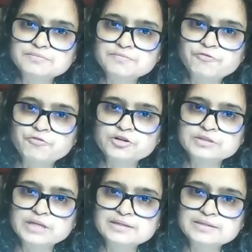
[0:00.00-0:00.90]
for
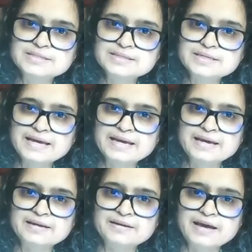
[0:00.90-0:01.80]
Dalits
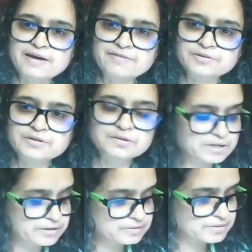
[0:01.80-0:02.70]
and African
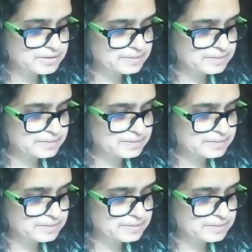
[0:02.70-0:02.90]
Americans.